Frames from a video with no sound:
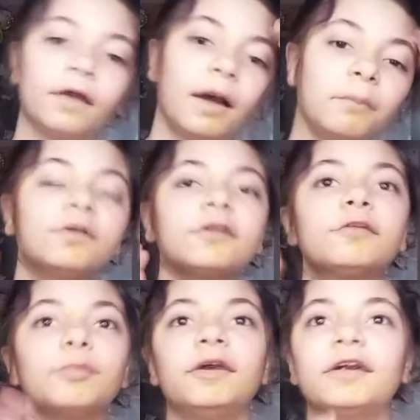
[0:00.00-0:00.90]
I'm going to
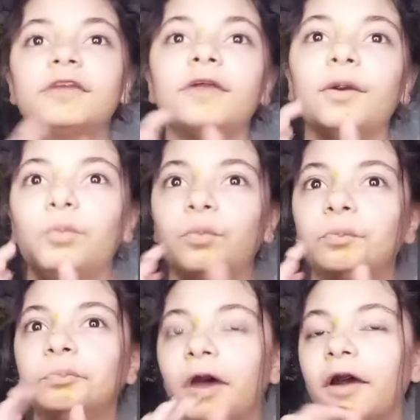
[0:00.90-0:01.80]
explain it because I'm
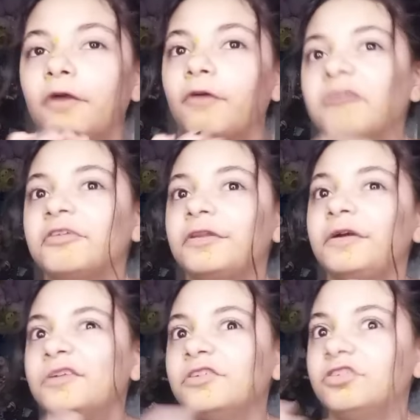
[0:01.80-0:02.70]
not
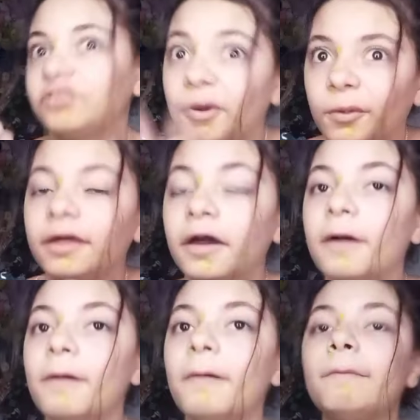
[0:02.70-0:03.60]
graphically going to show it,
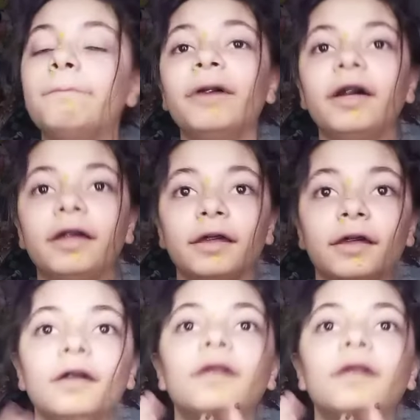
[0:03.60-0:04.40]
but